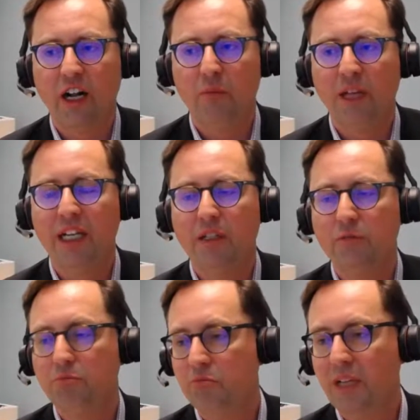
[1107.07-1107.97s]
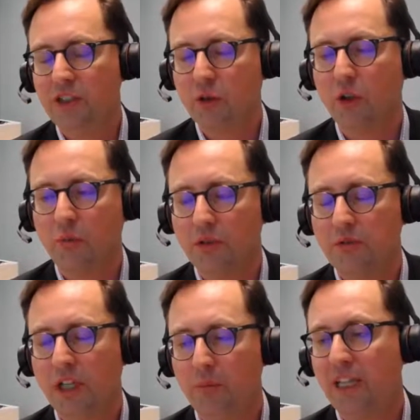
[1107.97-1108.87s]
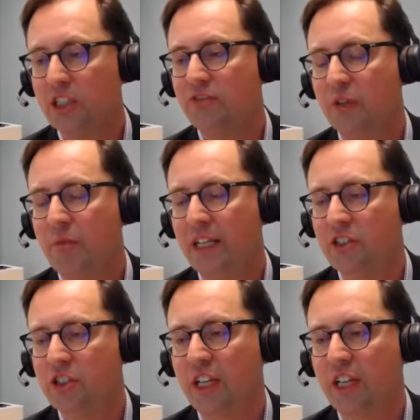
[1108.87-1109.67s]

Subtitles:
Many major global, pension fund managers